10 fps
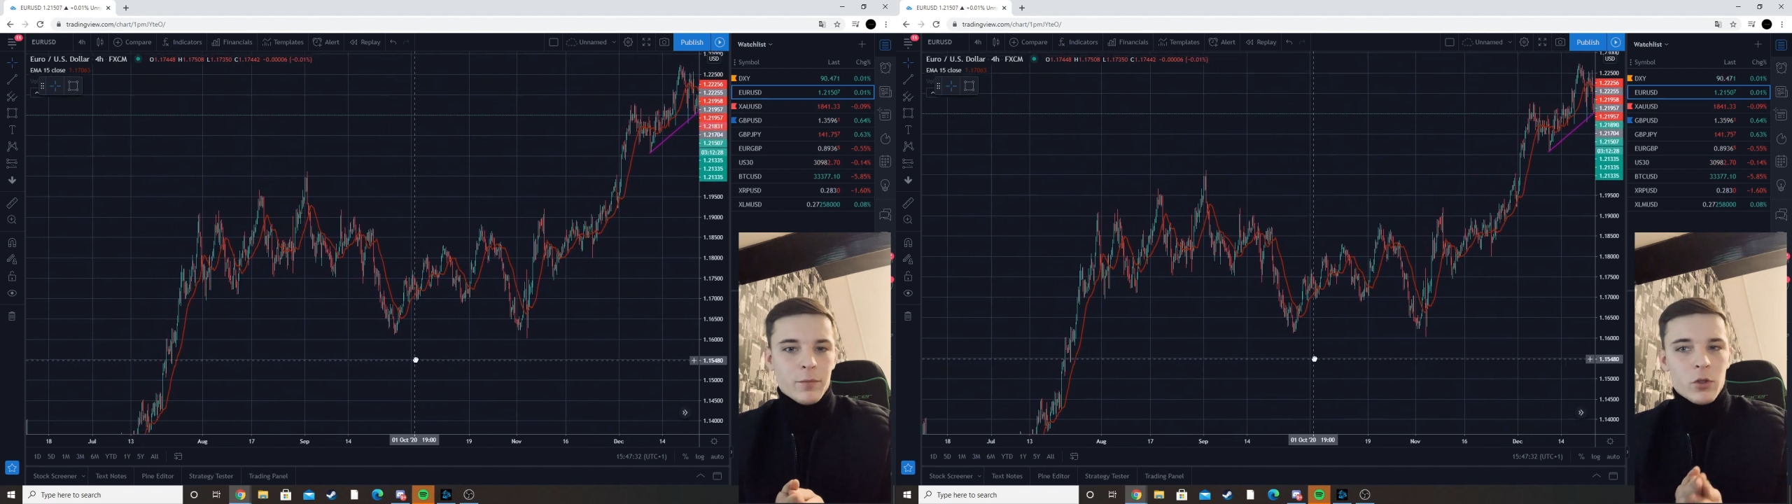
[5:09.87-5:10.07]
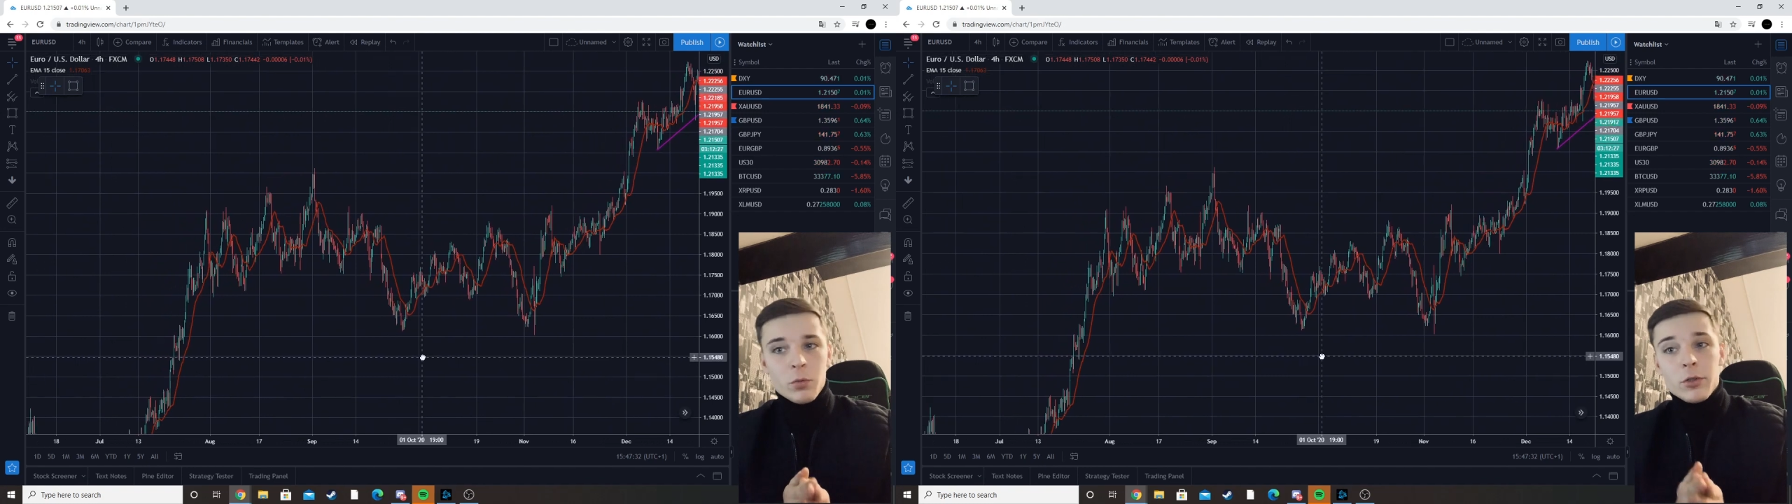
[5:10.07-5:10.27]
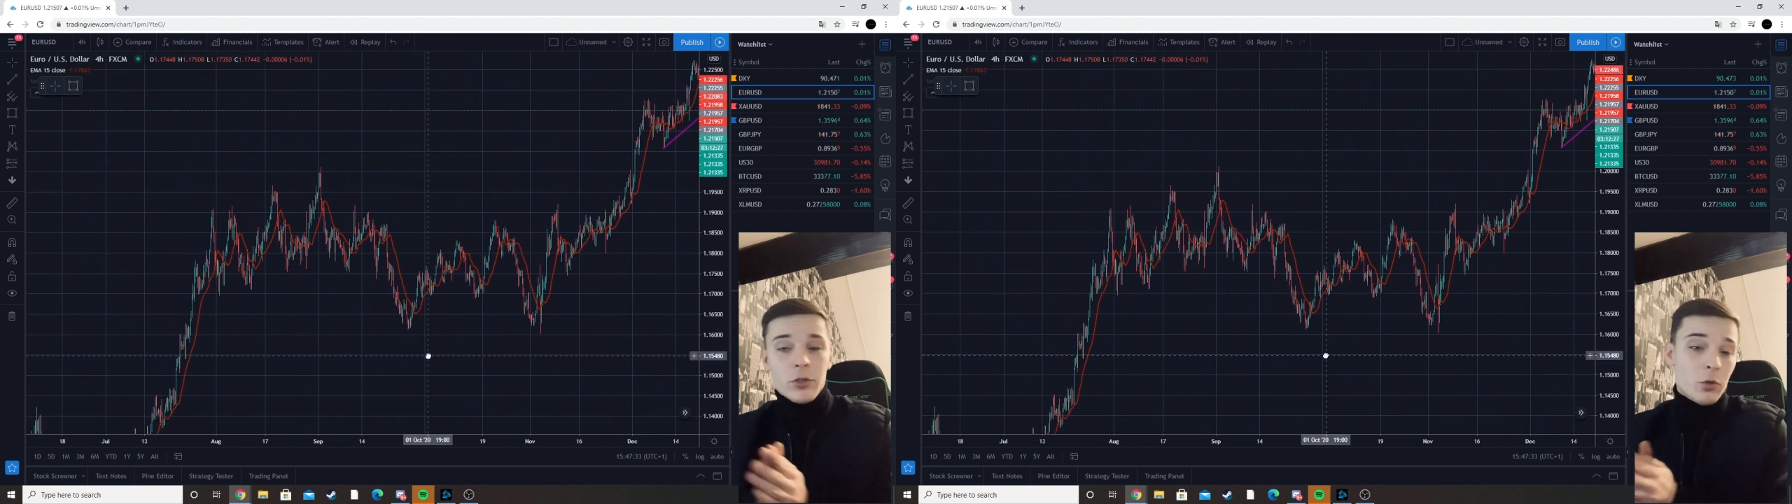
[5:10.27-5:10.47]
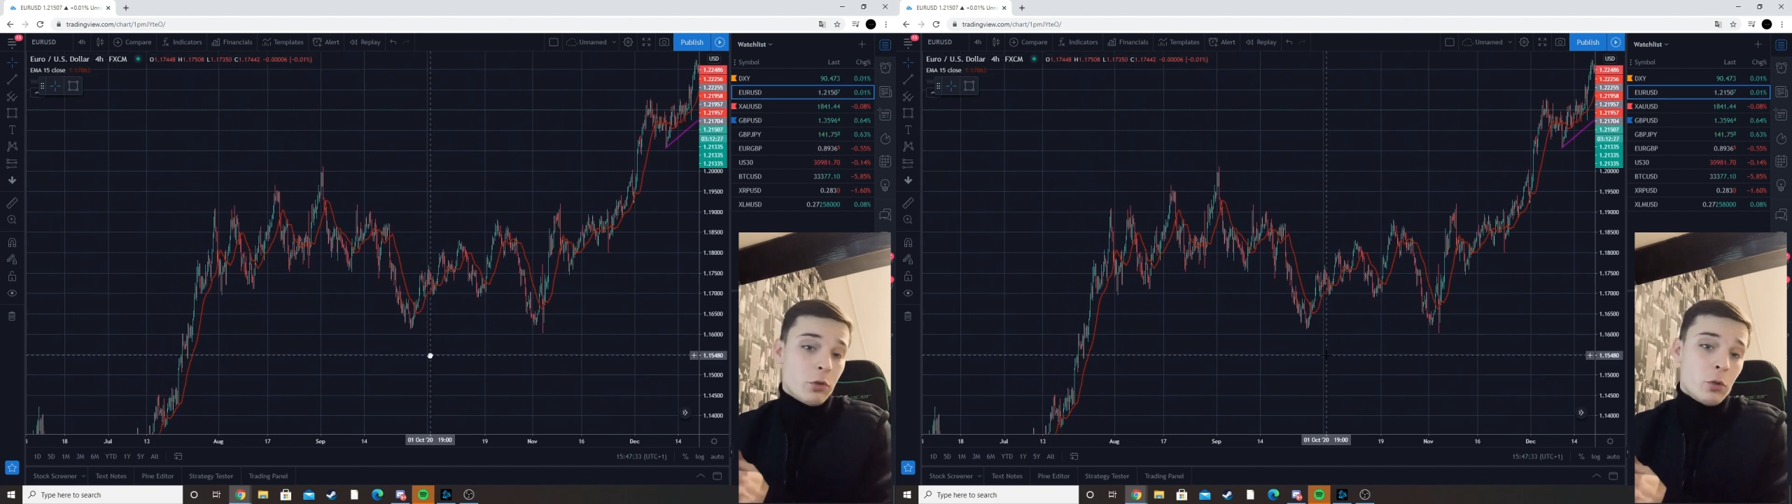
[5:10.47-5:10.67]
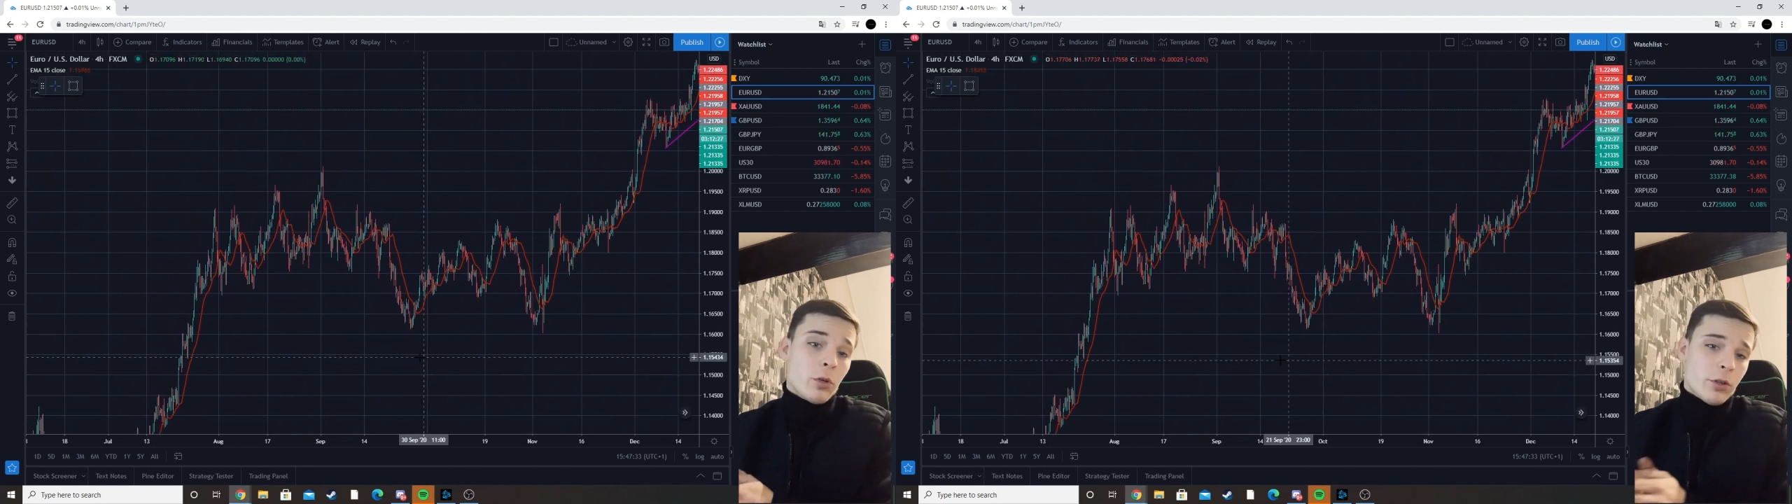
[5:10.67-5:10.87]
So
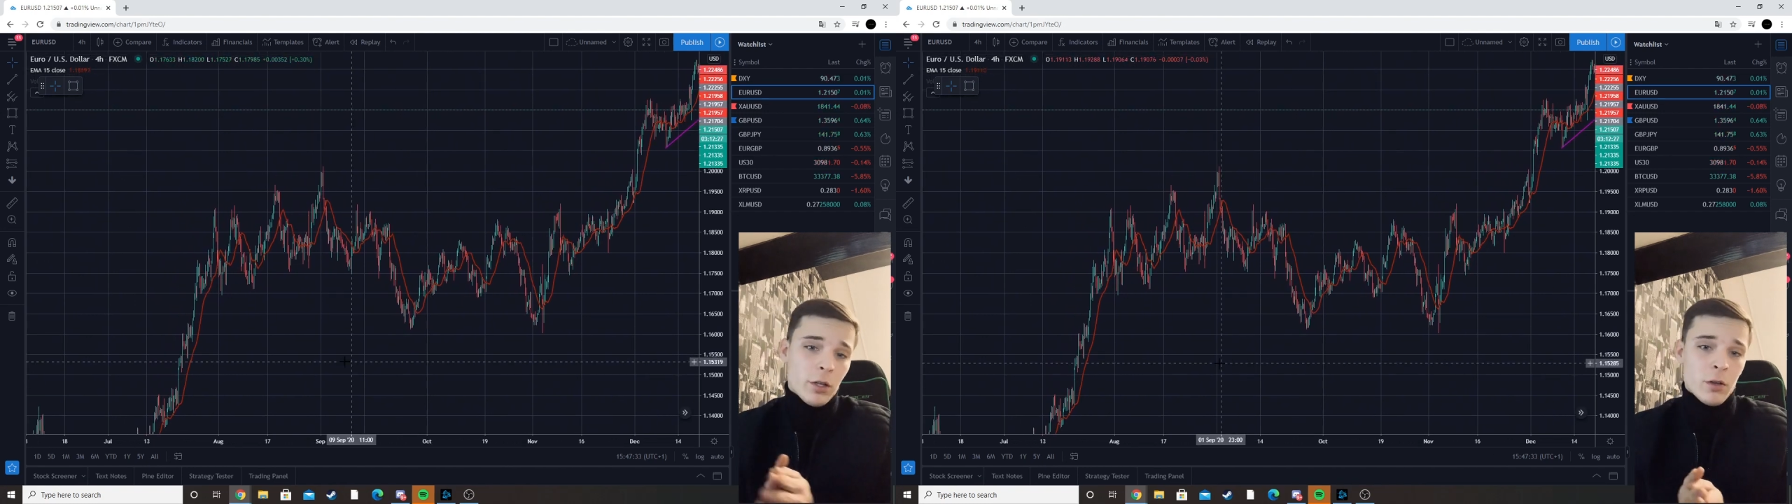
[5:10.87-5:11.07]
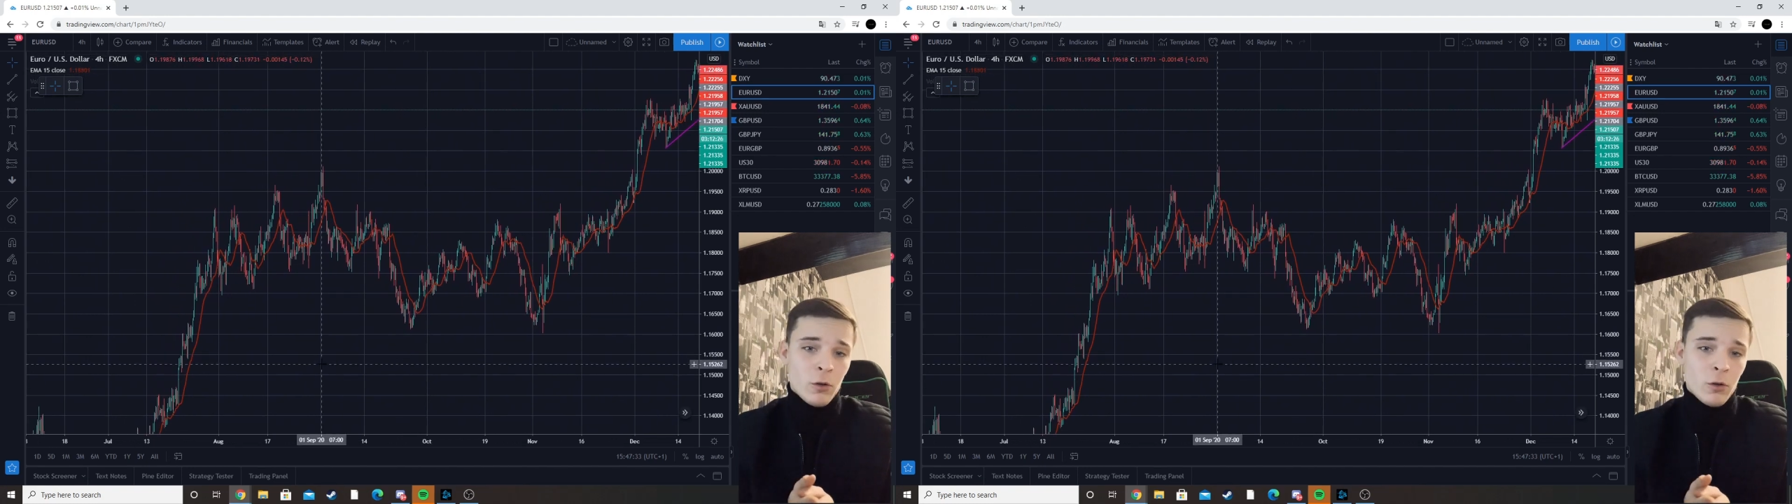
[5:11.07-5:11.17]
you will not